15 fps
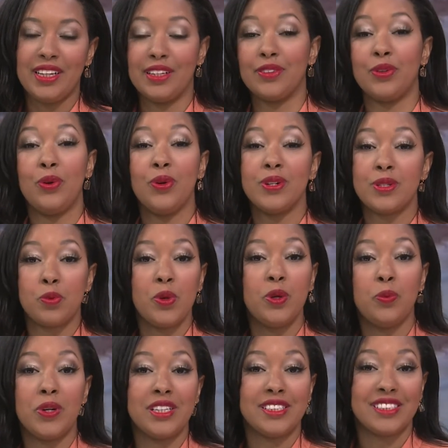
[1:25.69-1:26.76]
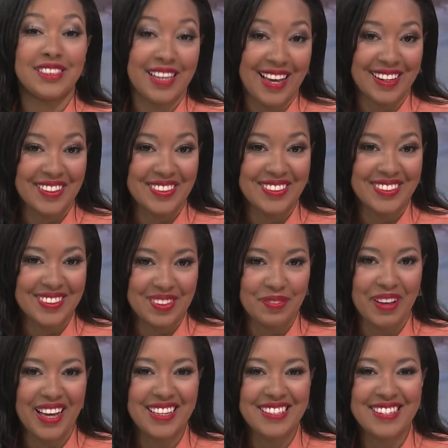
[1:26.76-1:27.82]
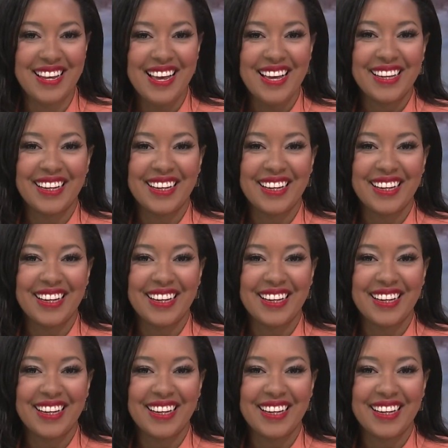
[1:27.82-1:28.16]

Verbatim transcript: And, of course, we wish Daniel the best.